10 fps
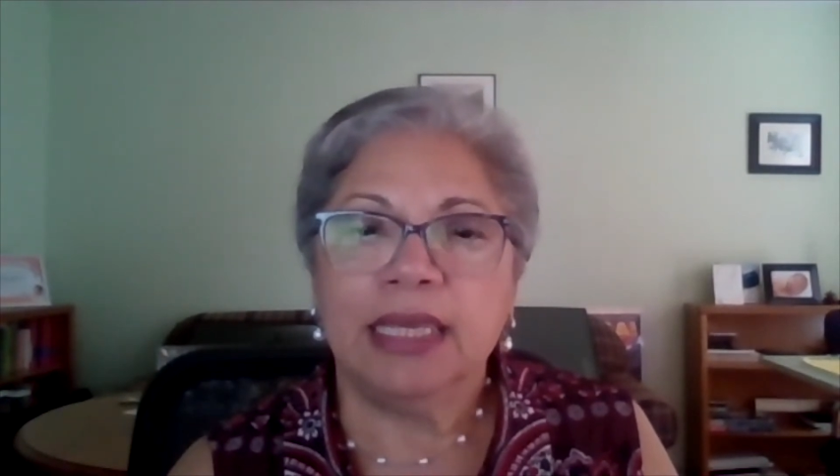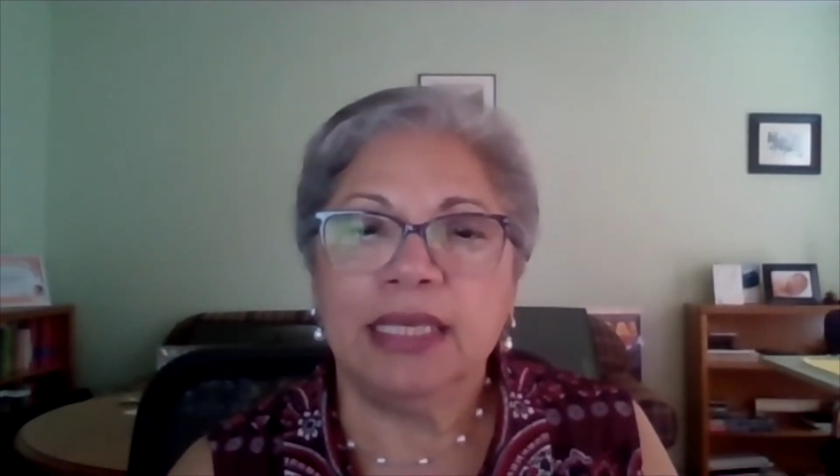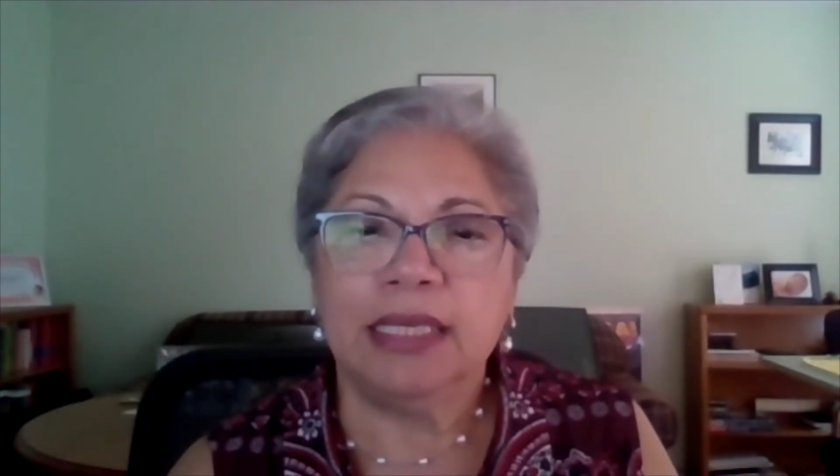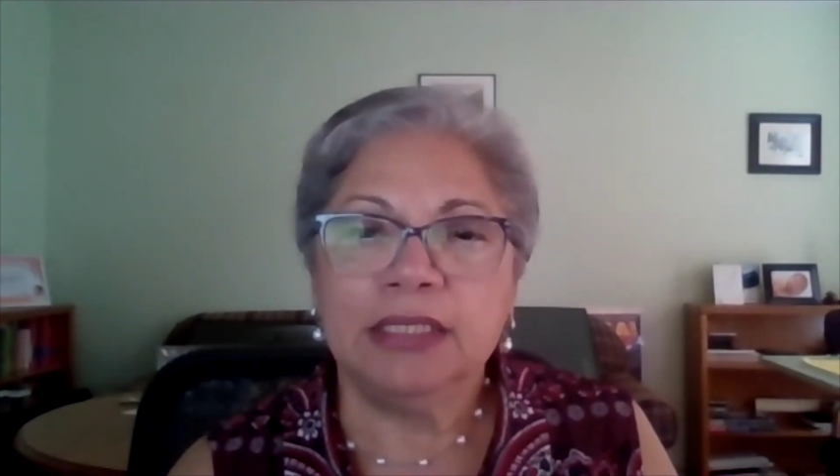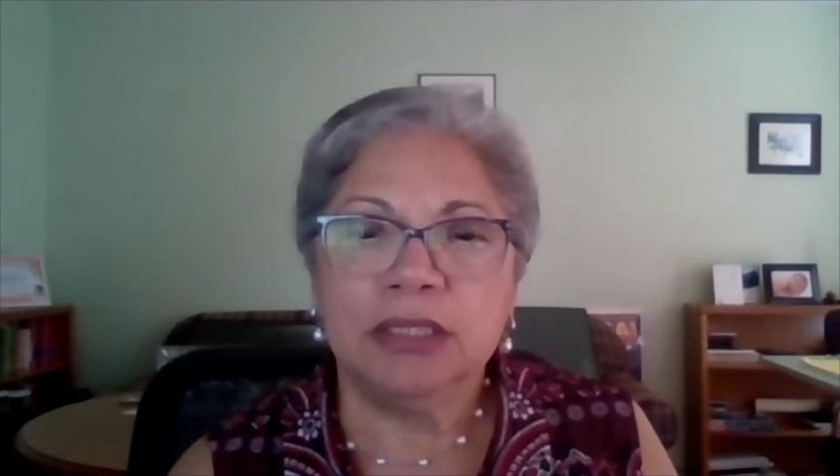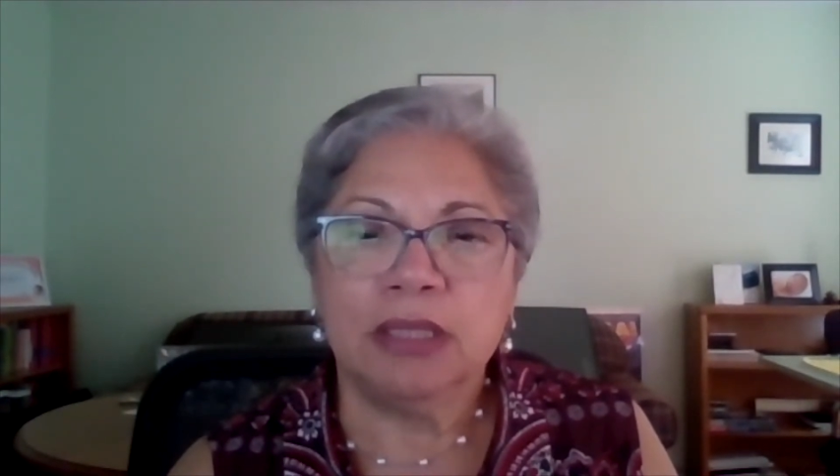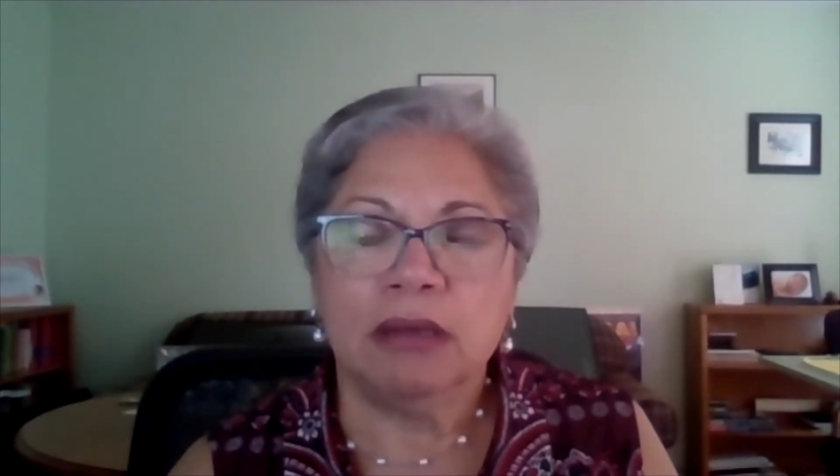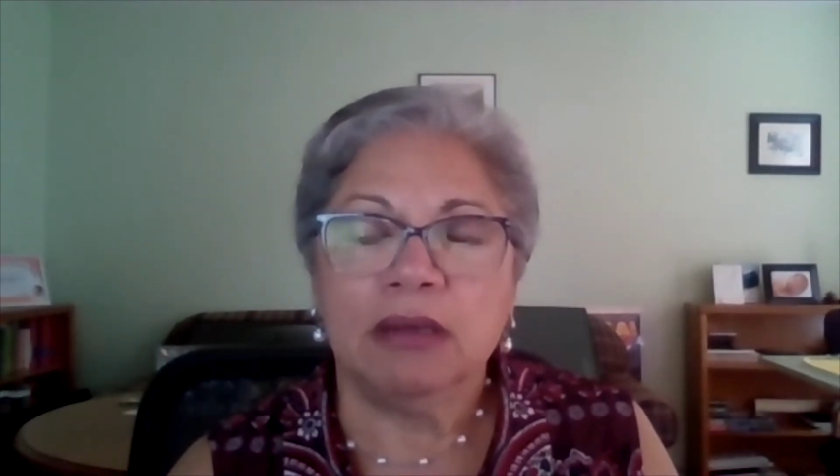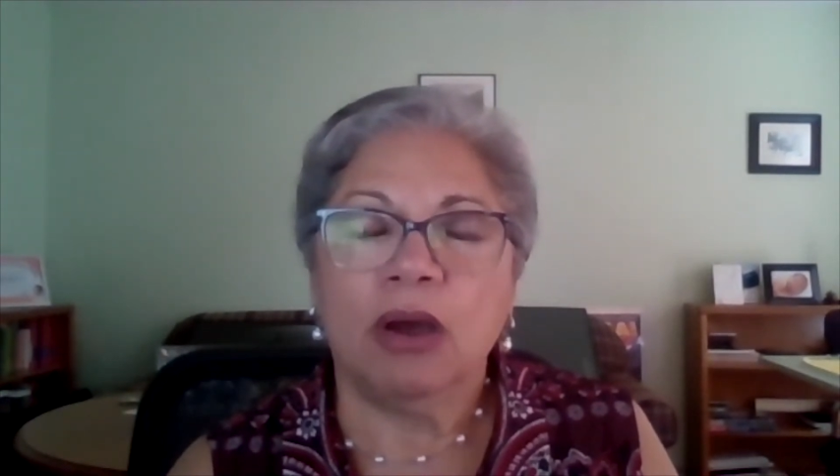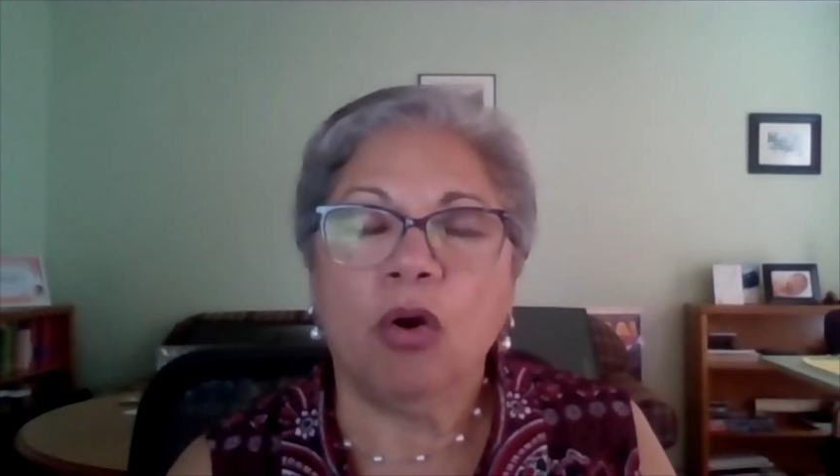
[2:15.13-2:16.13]
is
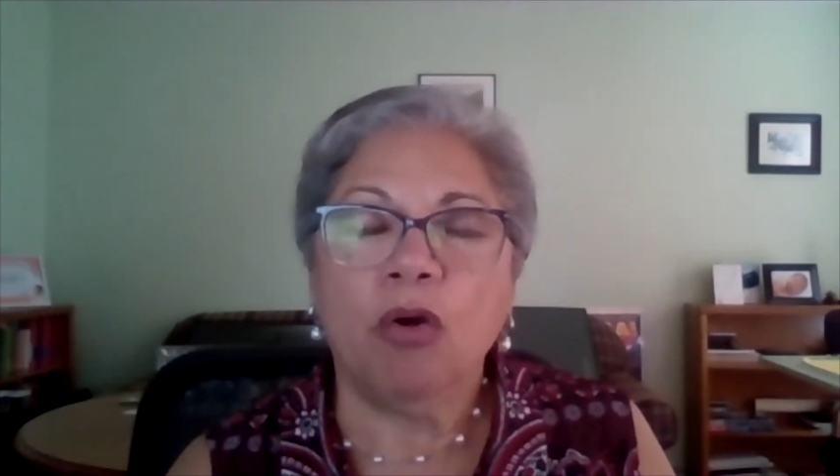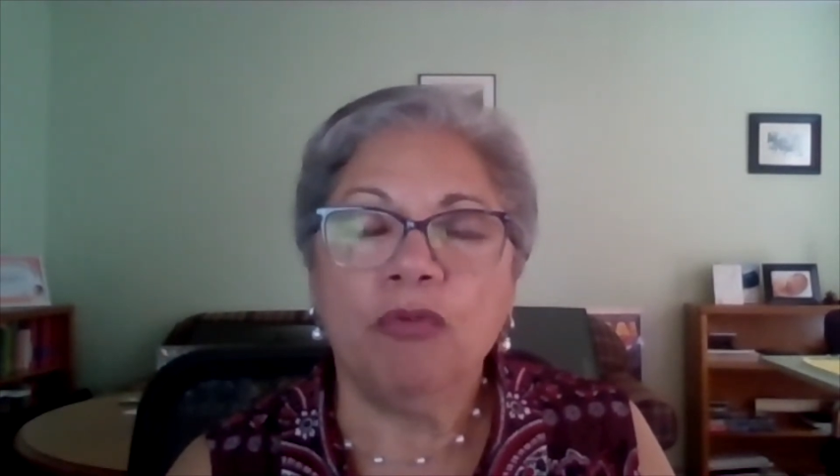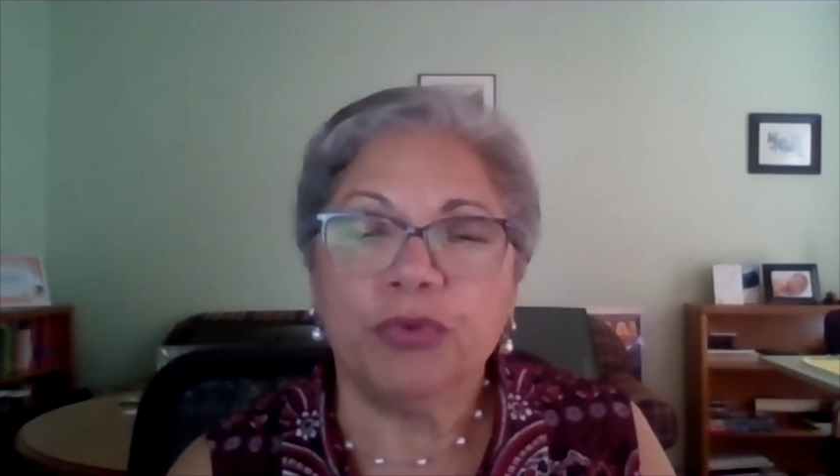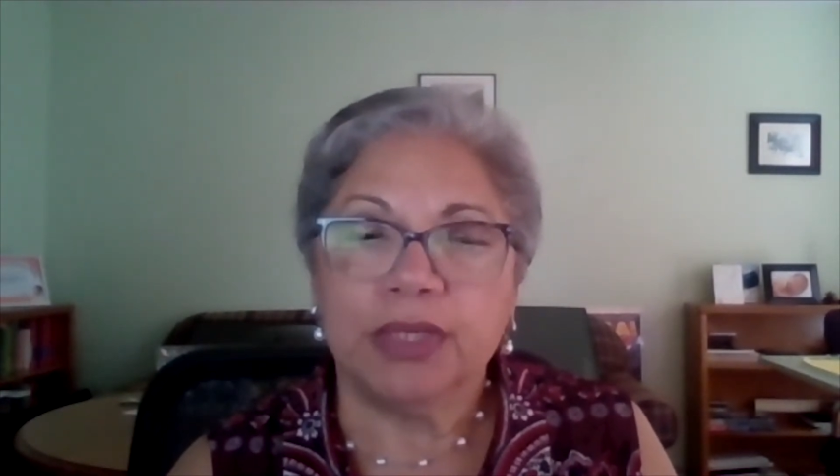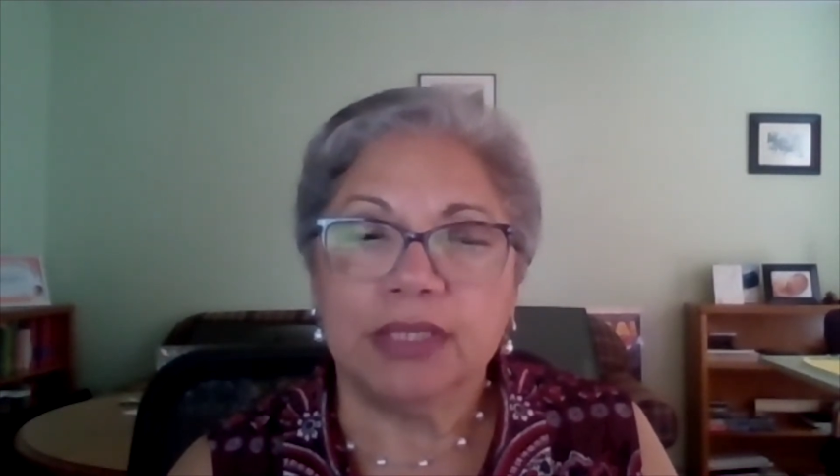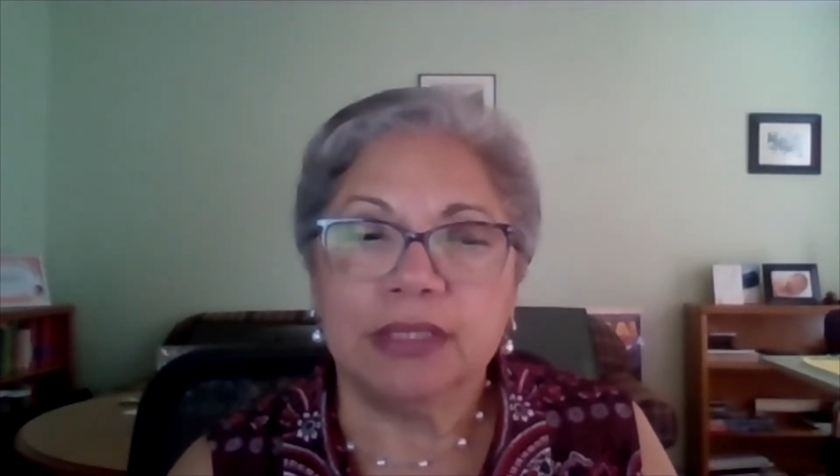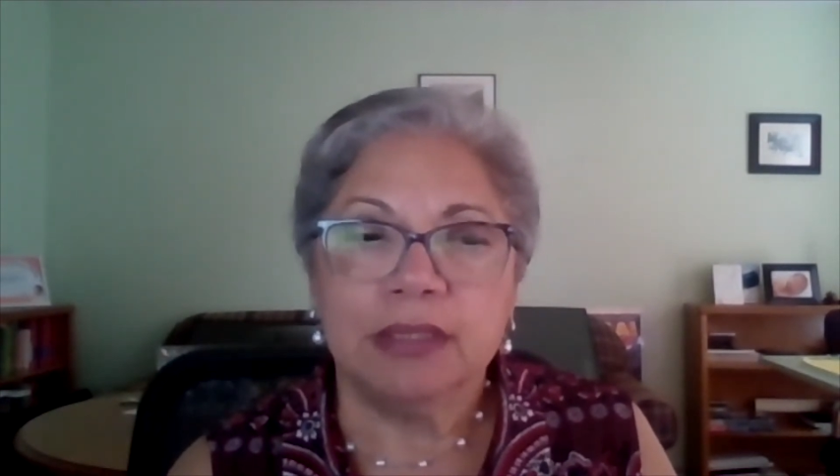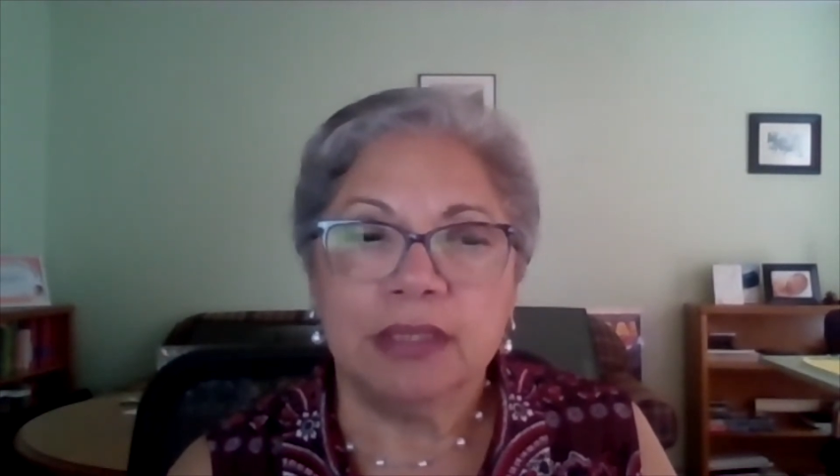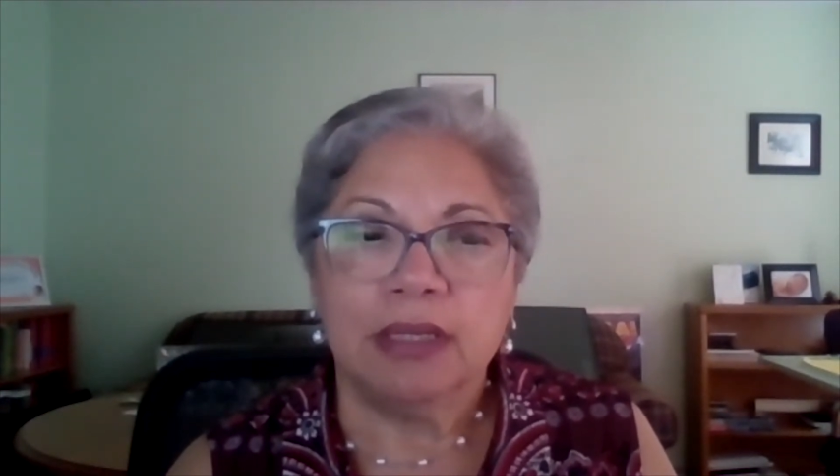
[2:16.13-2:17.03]
offering